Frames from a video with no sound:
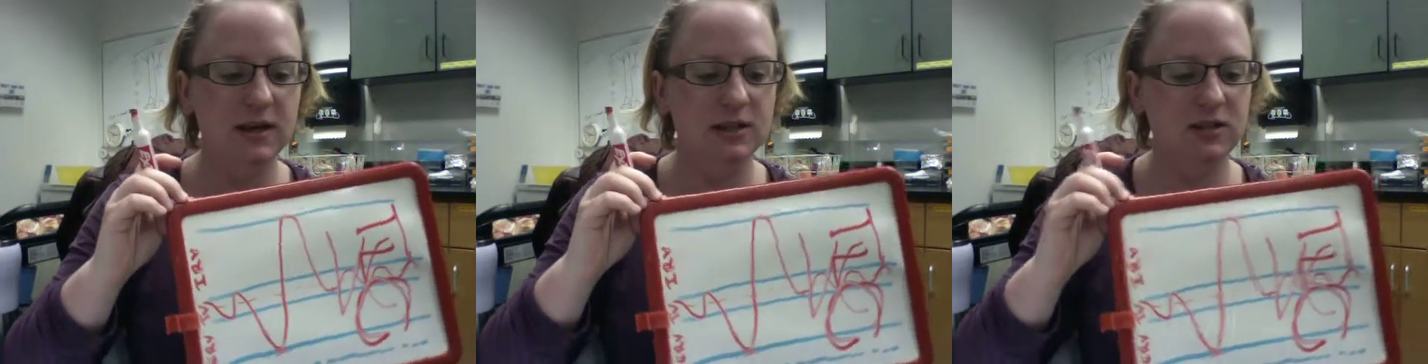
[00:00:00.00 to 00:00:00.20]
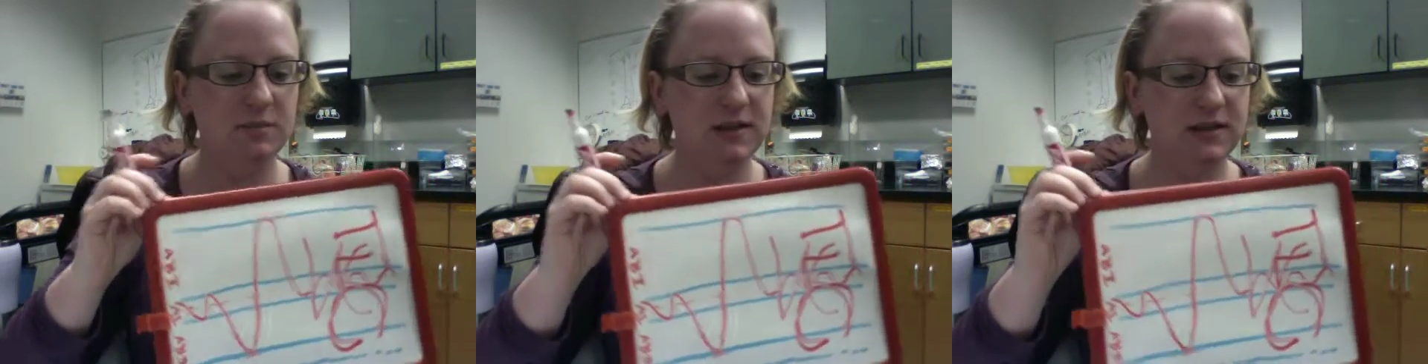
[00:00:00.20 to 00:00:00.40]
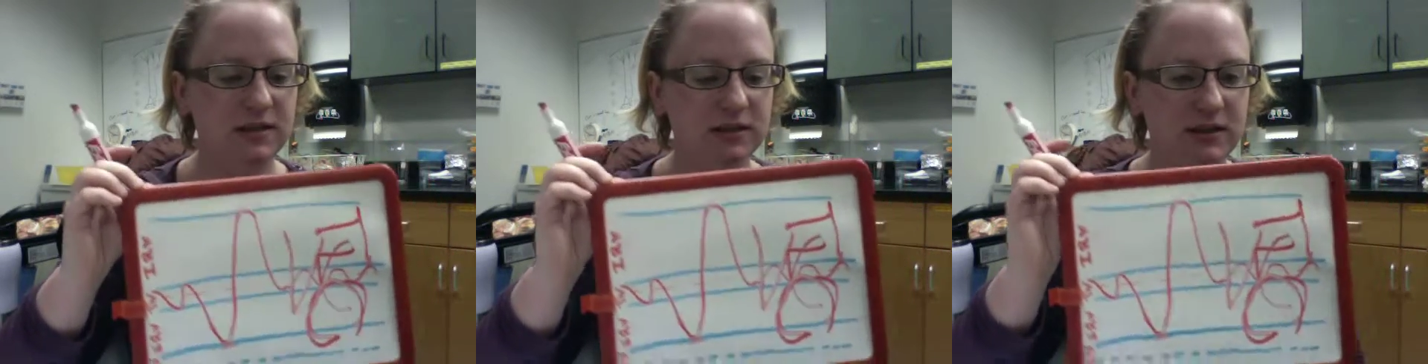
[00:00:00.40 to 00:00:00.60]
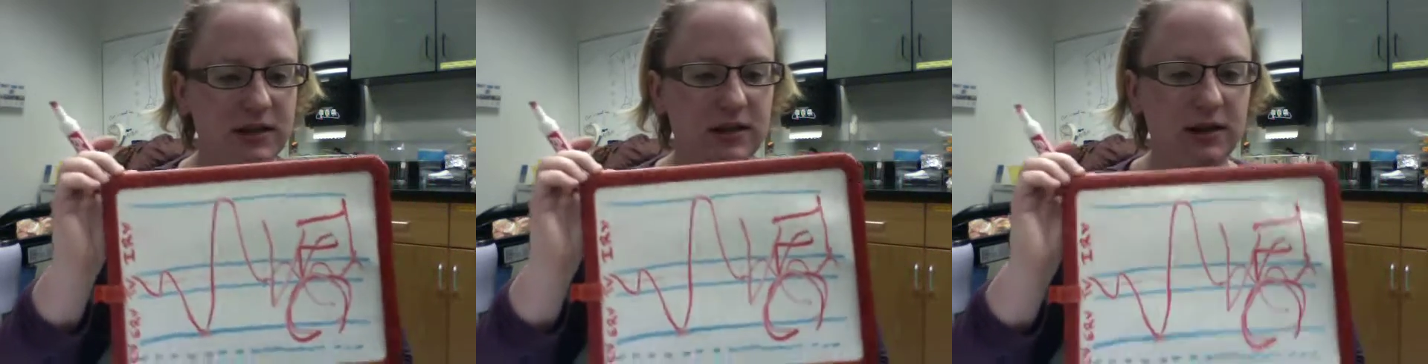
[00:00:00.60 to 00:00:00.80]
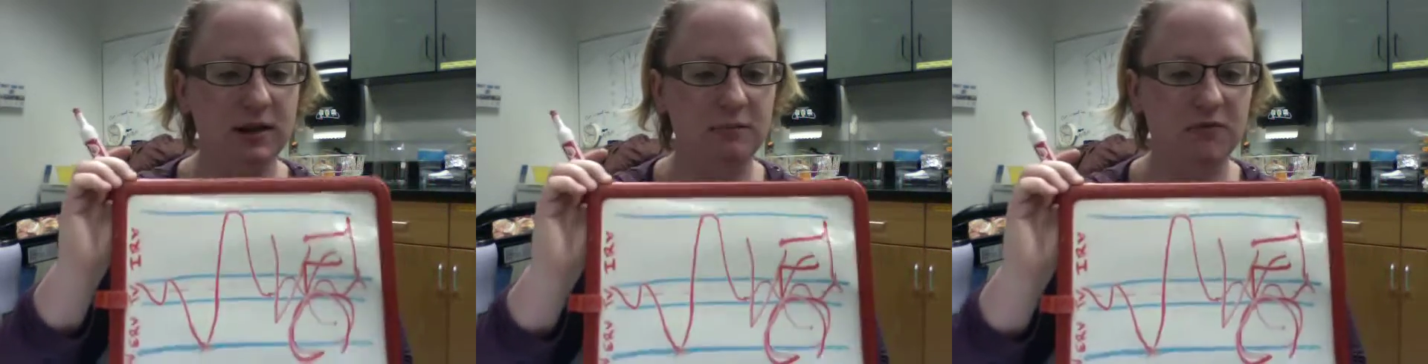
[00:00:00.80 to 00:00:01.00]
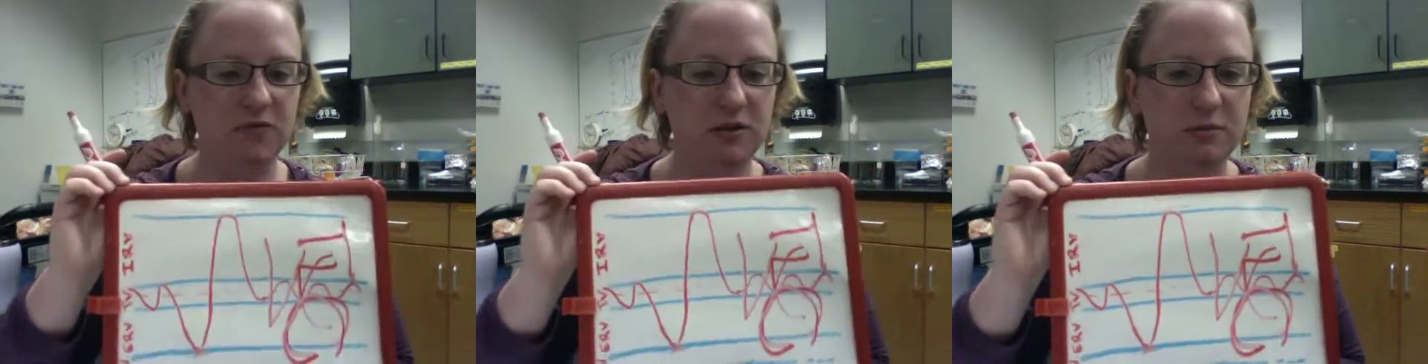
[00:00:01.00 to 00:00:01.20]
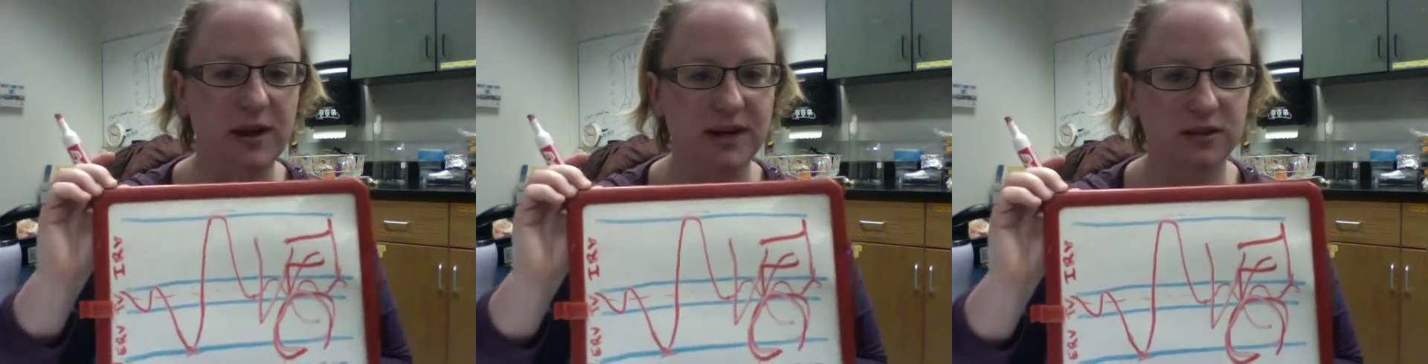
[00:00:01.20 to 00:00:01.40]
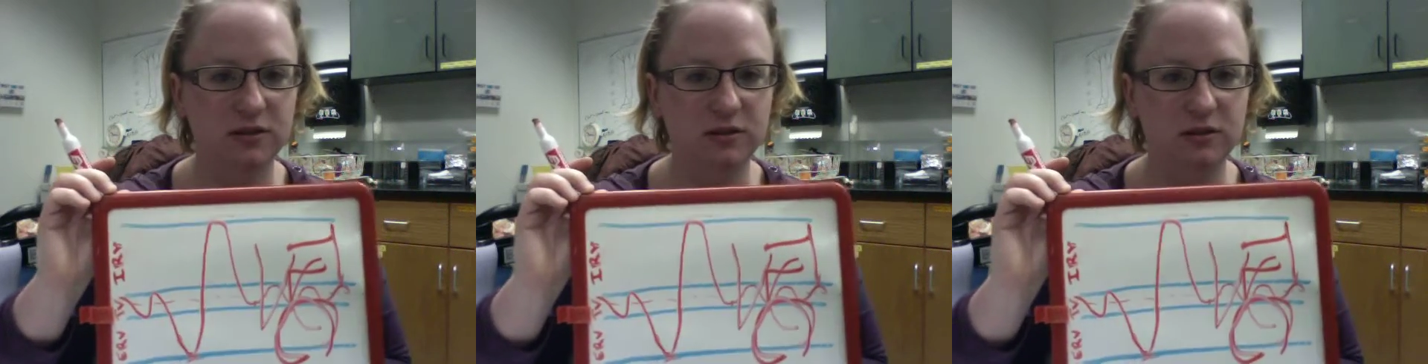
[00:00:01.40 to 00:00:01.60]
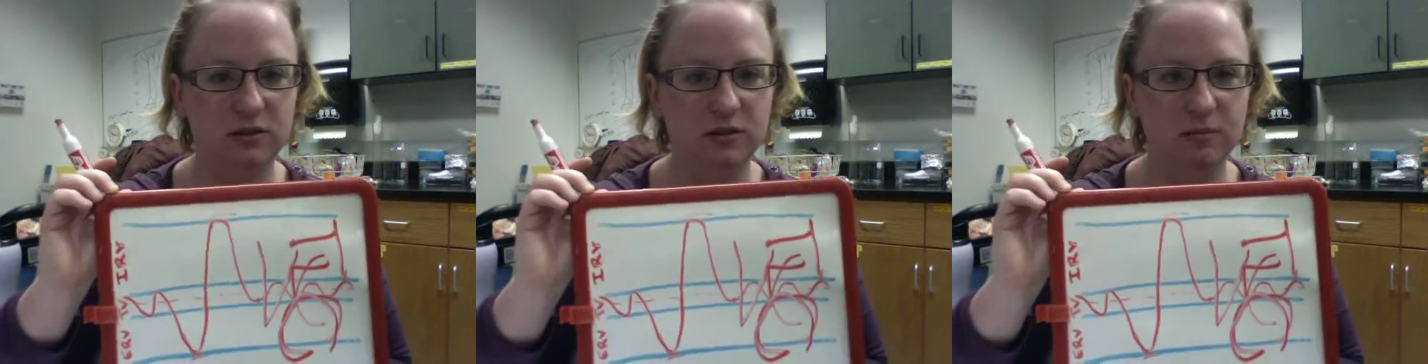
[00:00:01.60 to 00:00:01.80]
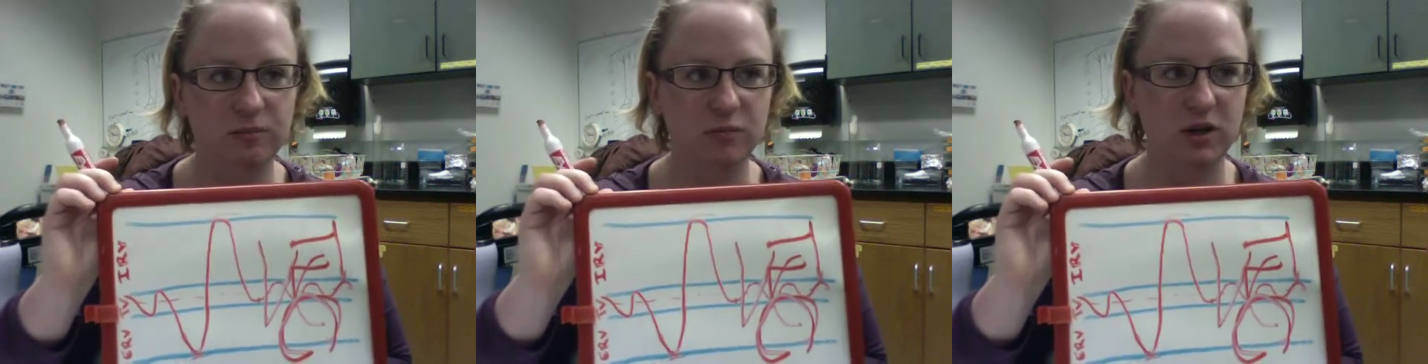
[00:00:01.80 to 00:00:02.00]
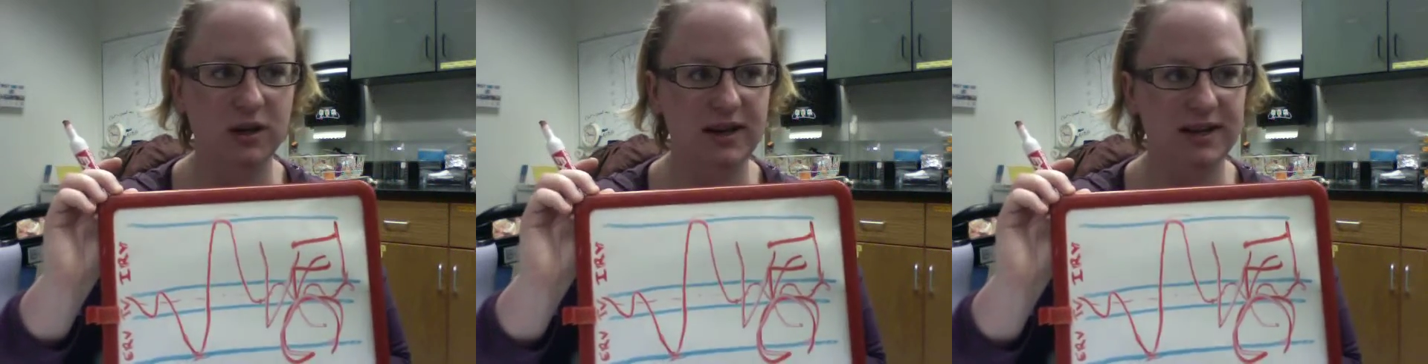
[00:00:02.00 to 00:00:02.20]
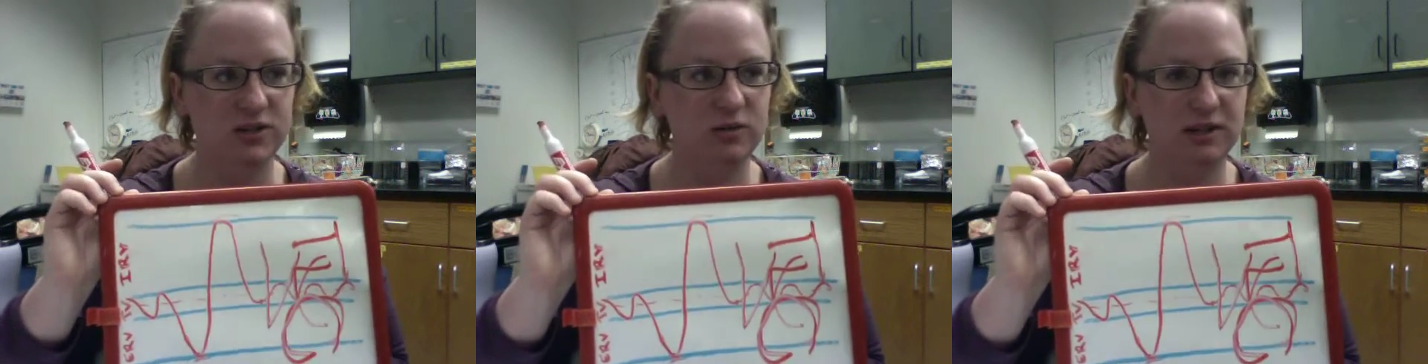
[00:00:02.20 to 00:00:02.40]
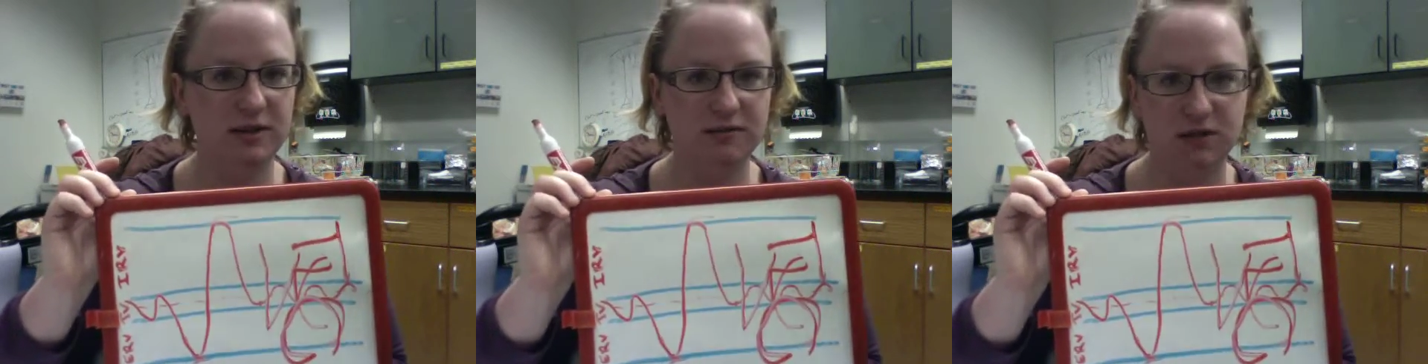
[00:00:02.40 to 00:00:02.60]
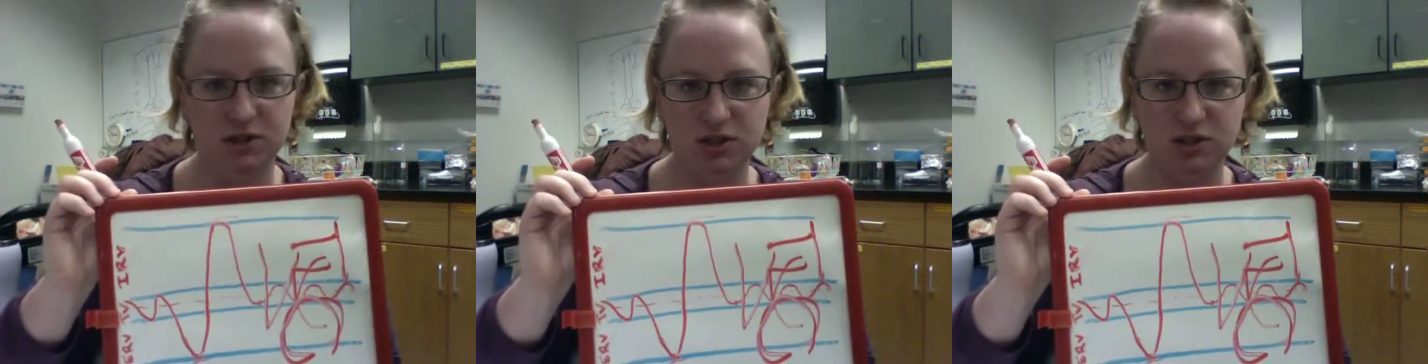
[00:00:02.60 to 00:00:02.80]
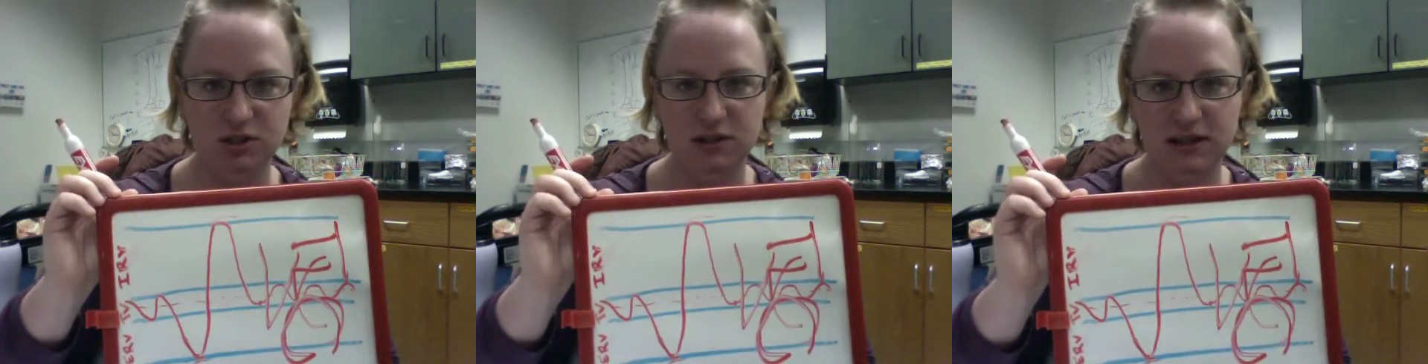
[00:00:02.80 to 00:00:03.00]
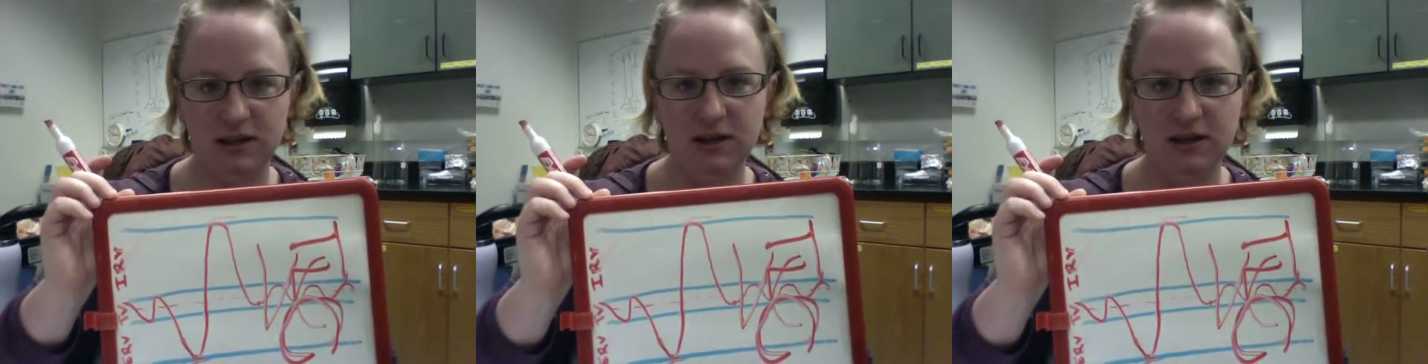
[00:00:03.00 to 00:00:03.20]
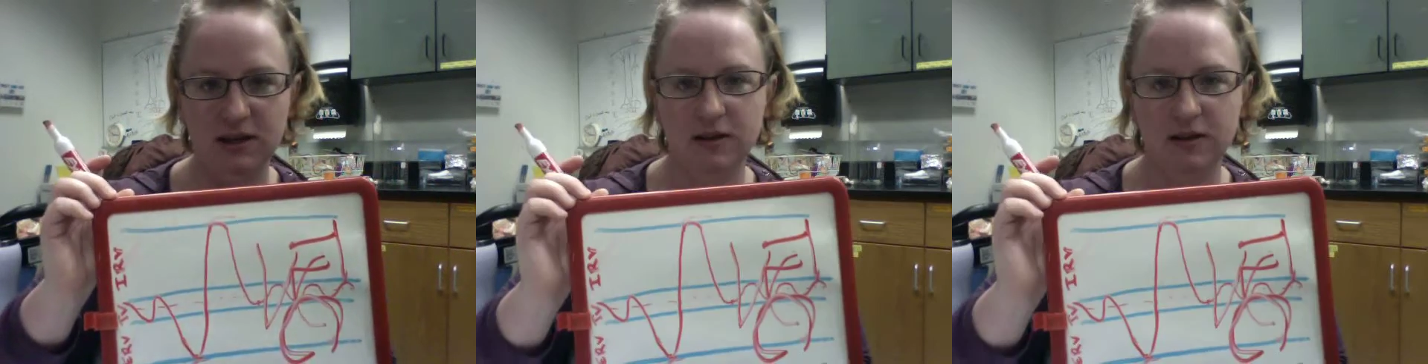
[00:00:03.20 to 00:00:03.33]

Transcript: So basically, for the practical, we could ask you definitionally,